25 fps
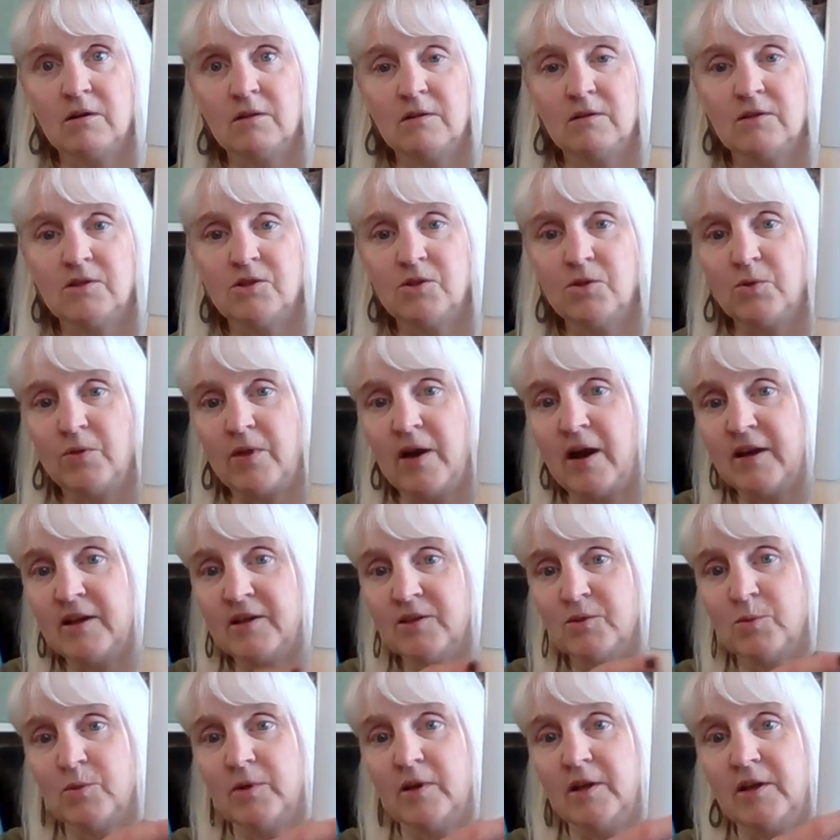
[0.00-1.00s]
So that
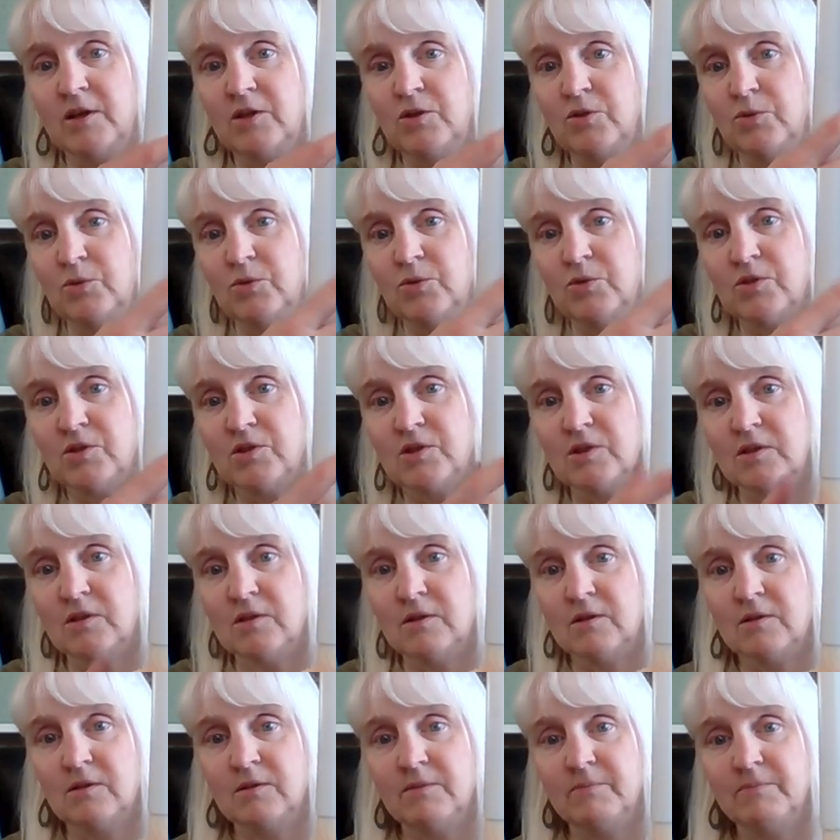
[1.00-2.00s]
is what I used.
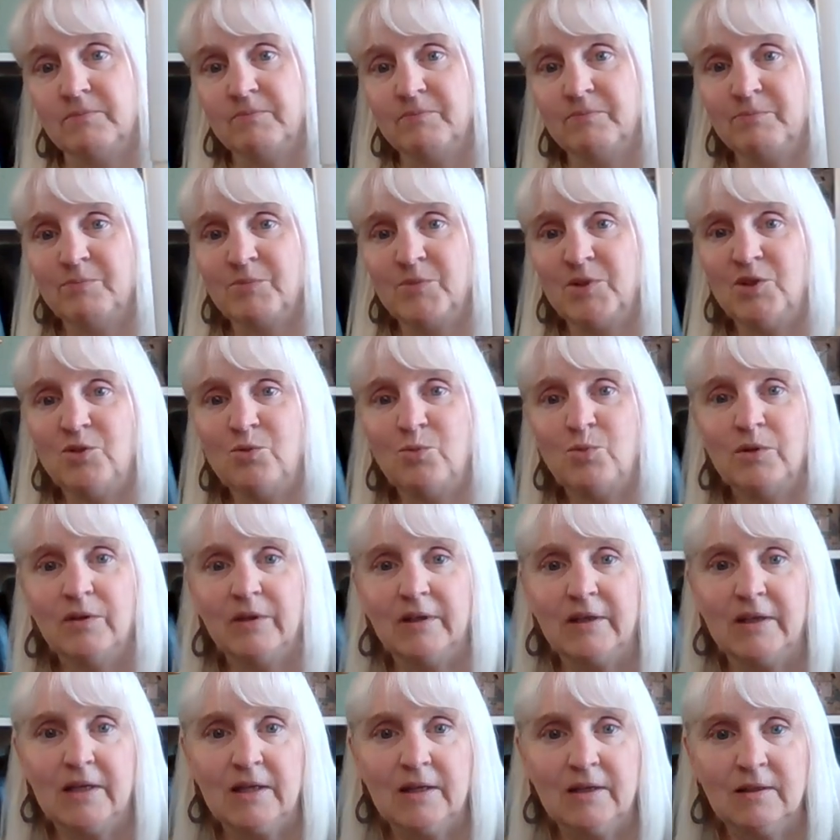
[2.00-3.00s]
But you
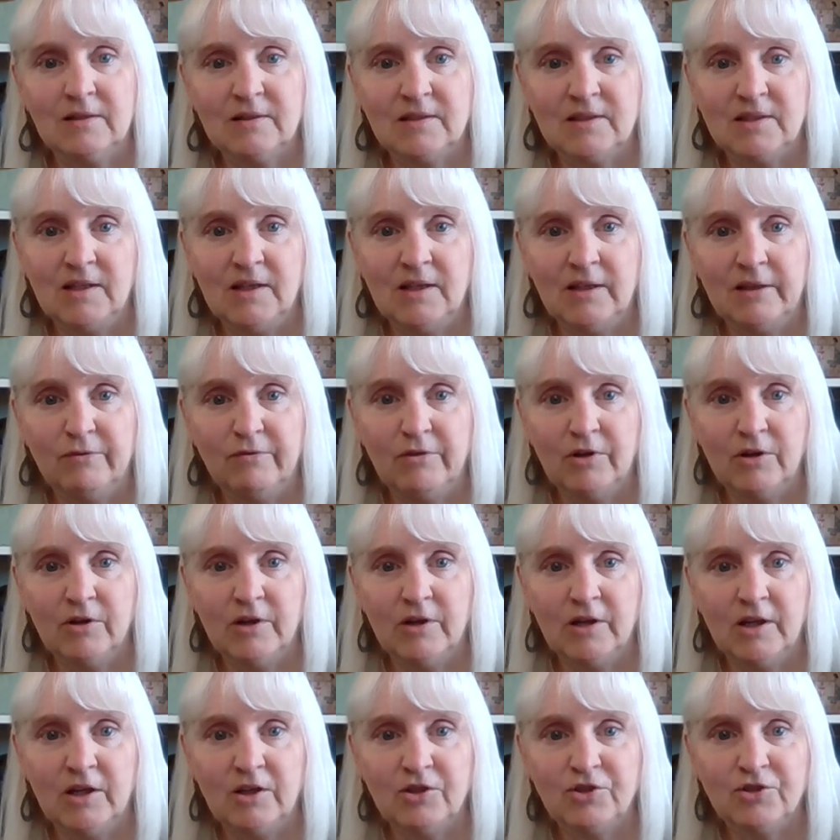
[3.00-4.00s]
really can't see any
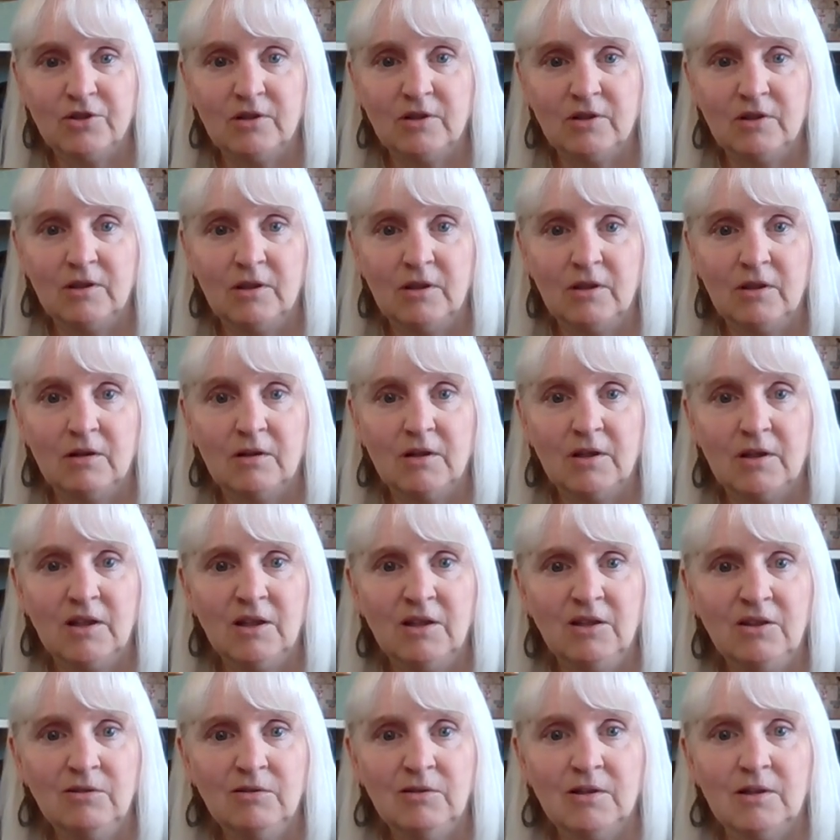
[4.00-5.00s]
variegation in there,
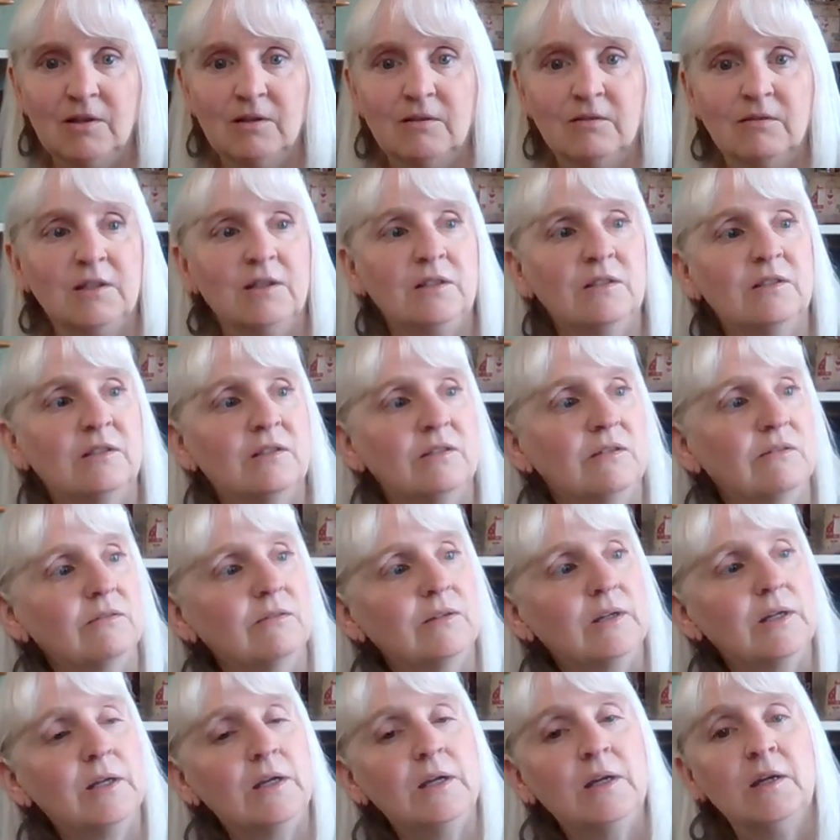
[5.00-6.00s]
can you? I don't think so.
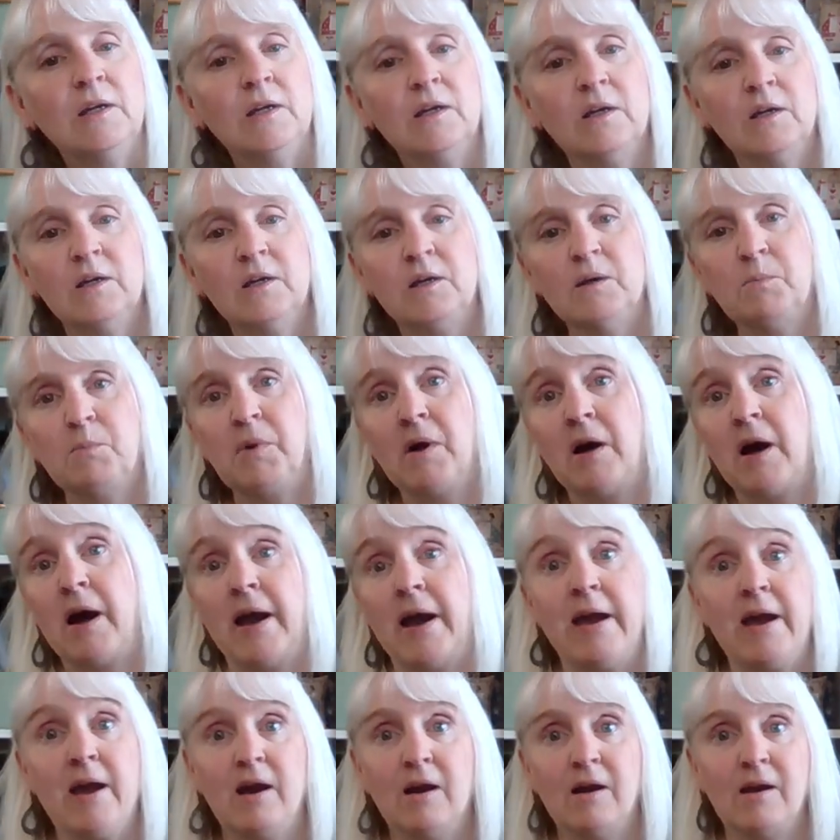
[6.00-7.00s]
But
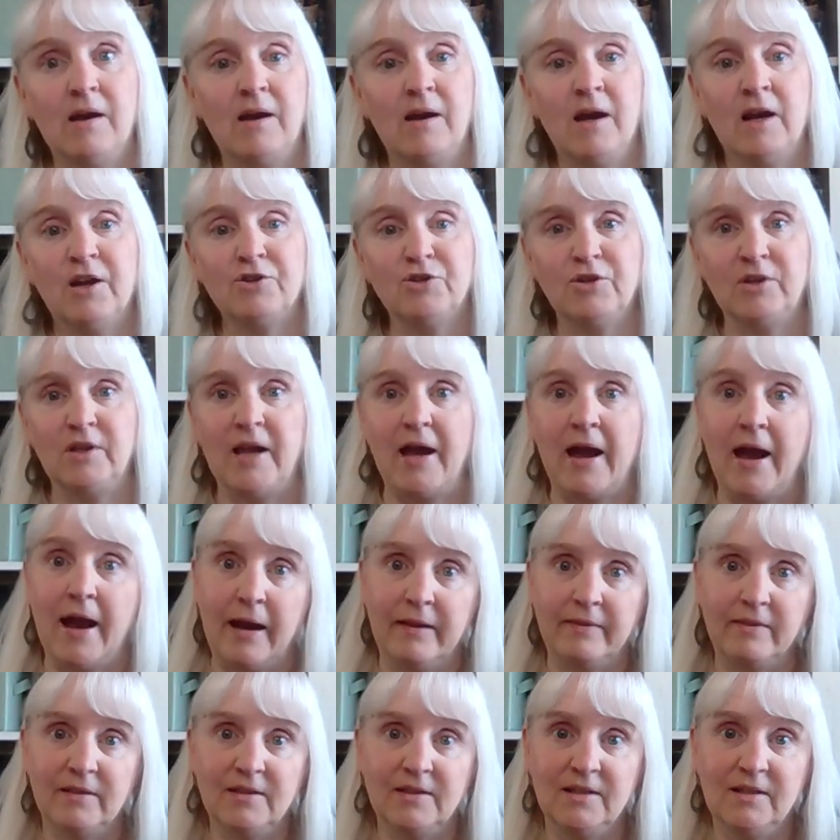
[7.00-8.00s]
I actually
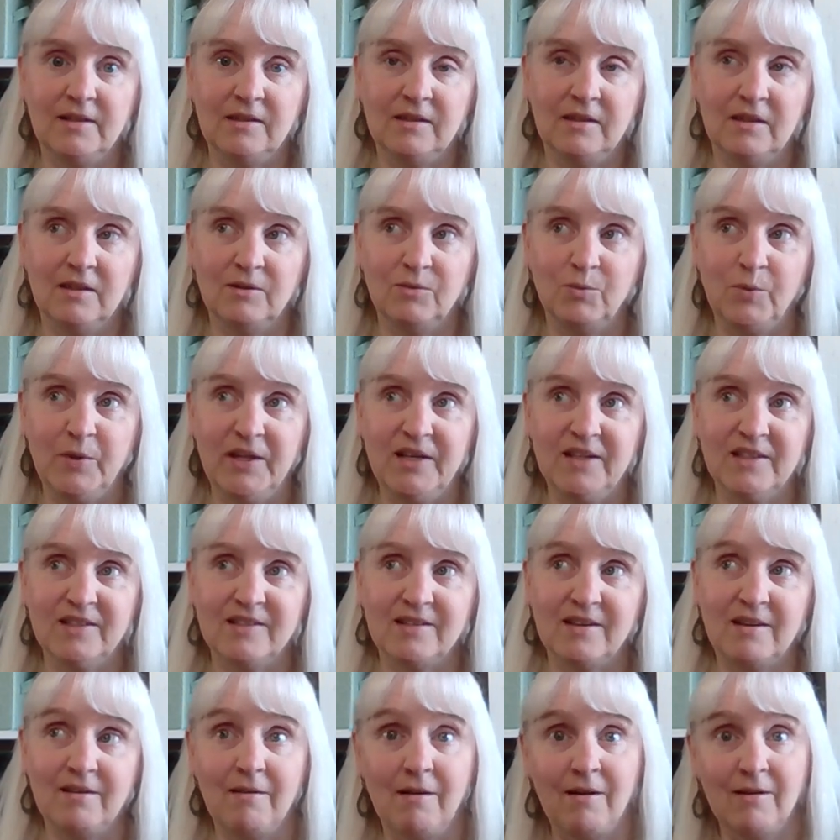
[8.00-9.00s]
had the
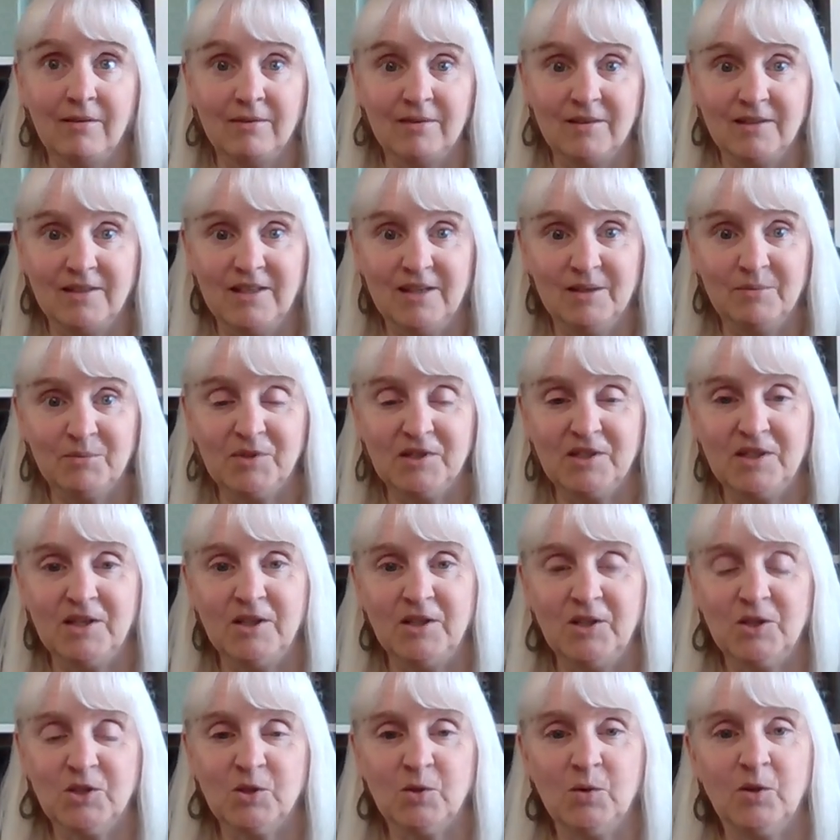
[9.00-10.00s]
Weeks and not the
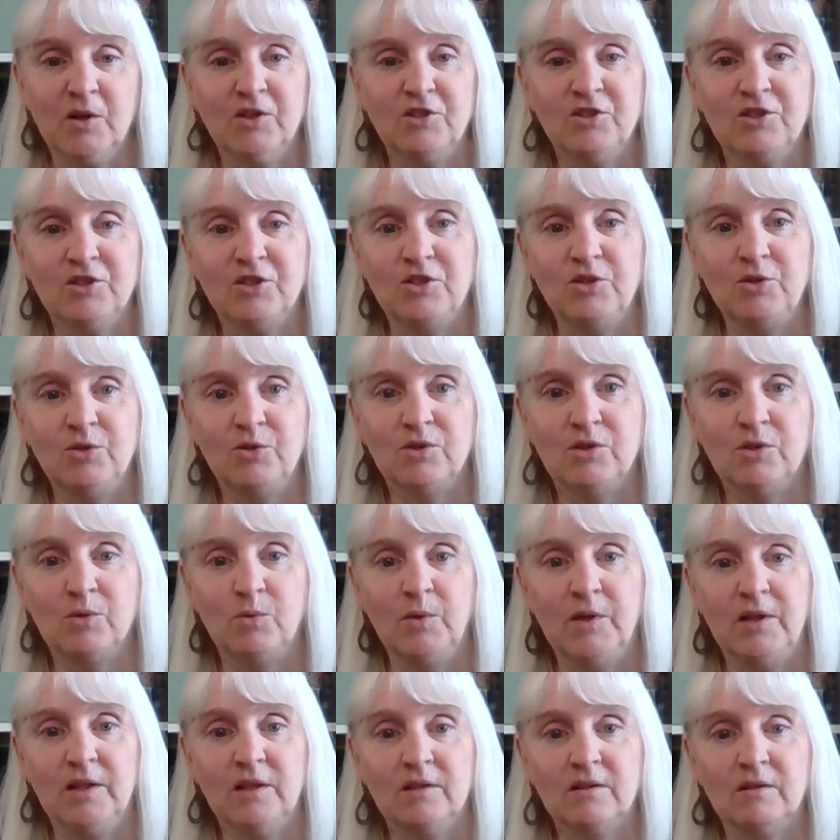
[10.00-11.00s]
DMC, so I just used the
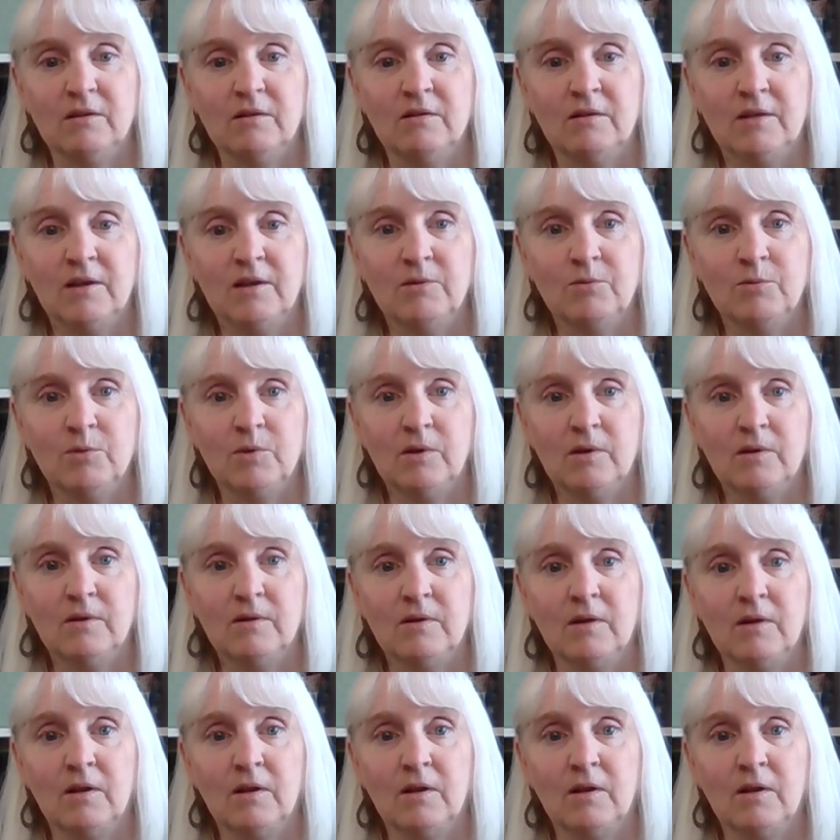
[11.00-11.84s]
Weeks on that one.